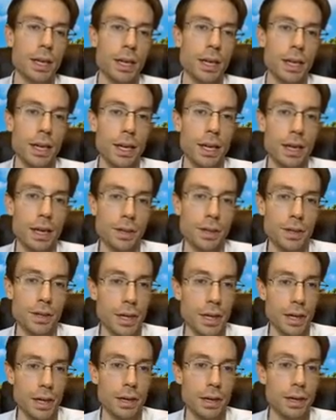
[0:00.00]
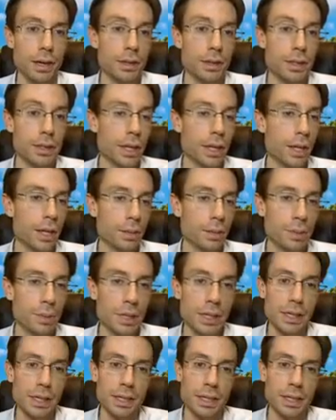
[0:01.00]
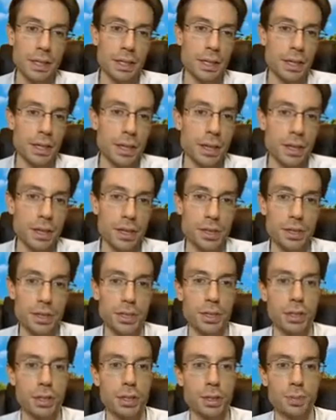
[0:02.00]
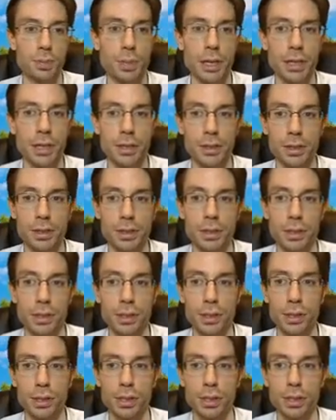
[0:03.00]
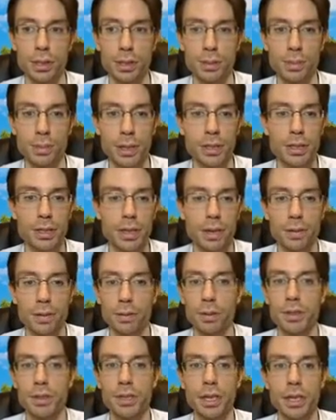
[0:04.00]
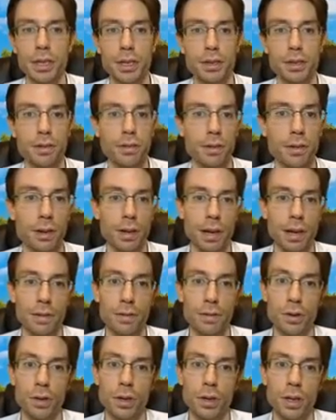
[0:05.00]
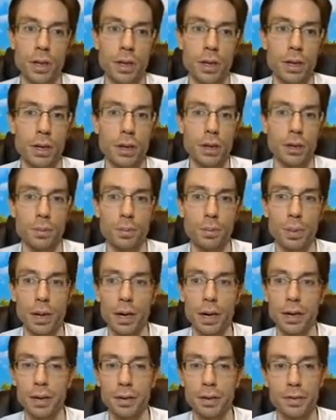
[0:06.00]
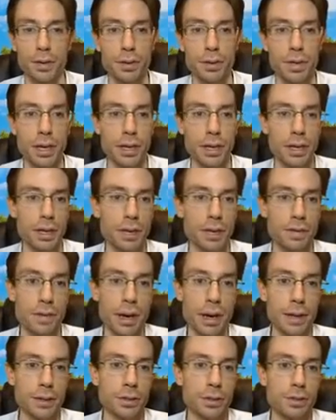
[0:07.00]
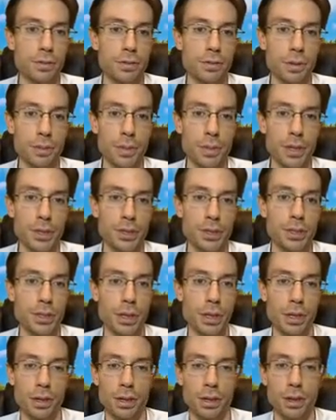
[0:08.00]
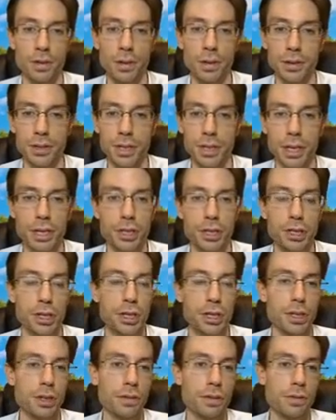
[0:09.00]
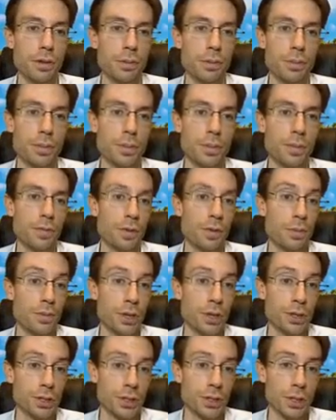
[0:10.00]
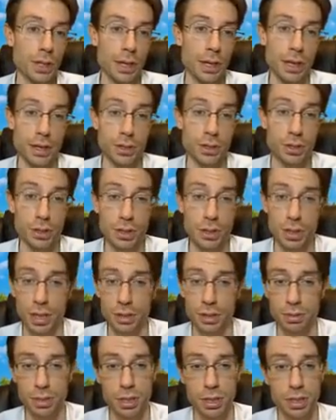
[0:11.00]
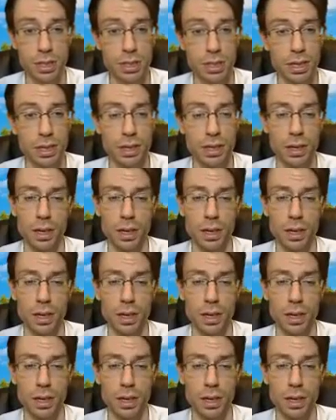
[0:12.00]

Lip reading: And yeah, I mean, this is the space. This is the space. And everyone's at a different level. But if you gained any value from this conversation, from this exercise we just did,